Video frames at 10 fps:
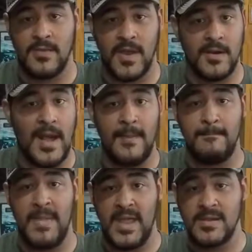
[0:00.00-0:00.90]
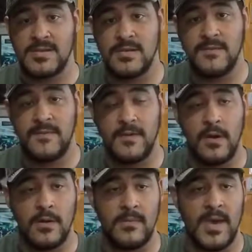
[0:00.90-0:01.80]
They are not meant for
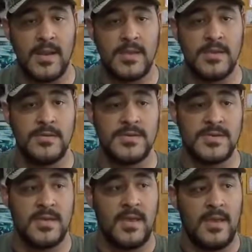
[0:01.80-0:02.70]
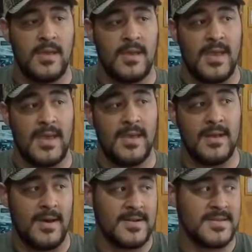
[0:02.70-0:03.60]
automatic use, and
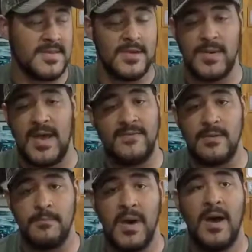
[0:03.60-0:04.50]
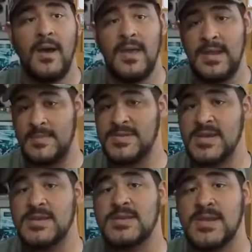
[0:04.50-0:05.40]
honestly you would have to buy an
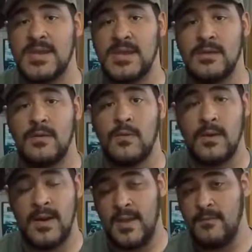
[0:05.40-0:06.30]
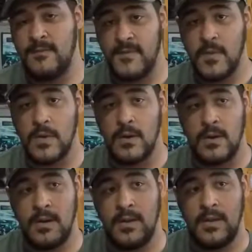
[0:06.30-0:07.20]
M16 or an M4
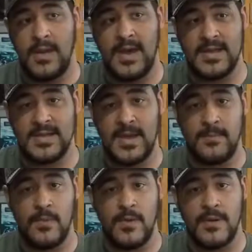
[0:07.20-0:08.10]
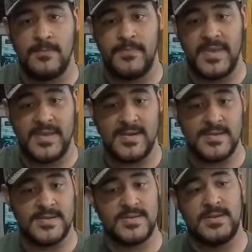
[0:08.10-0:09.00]
at that point,
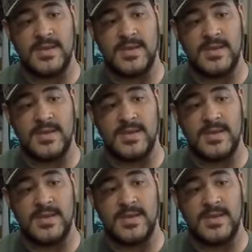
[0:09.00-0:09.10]
because